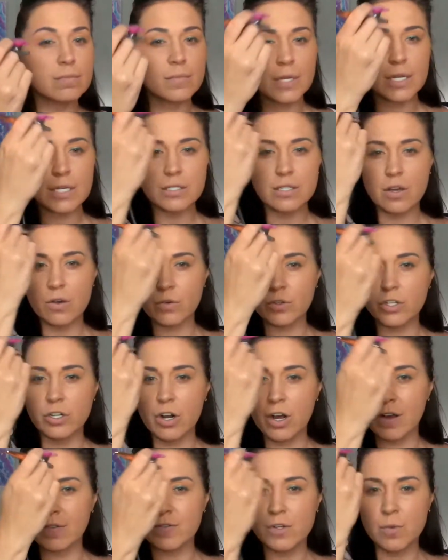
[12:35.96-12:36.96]
So you
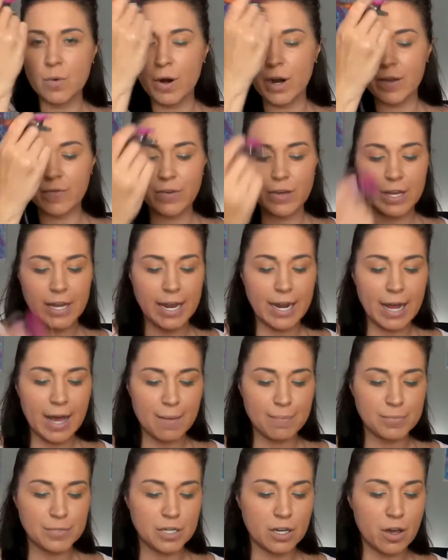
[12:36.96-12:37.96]
don't have to worry if you get
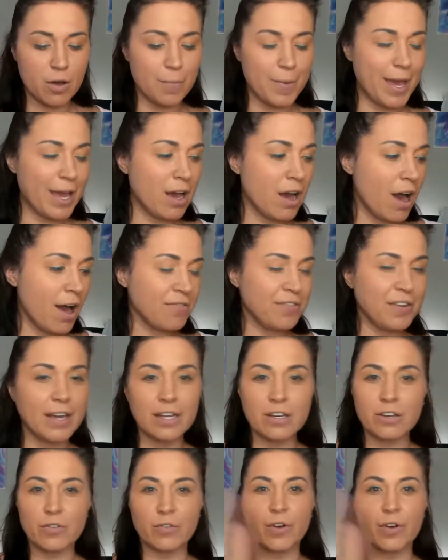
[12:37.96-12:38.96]
up to go make
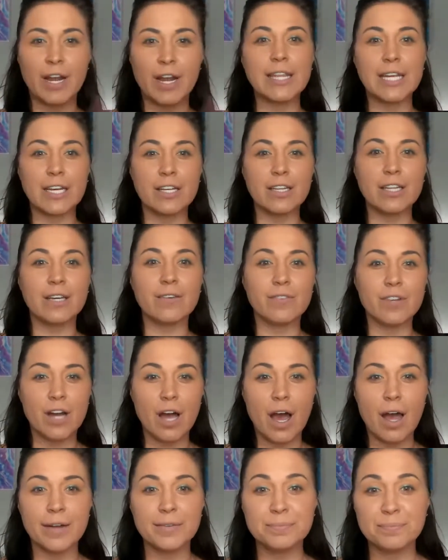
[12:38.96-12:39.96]
coffee and you forget that you leave it
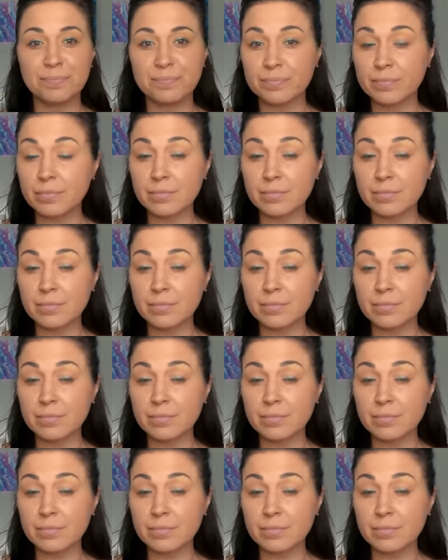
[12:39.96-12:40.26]
on.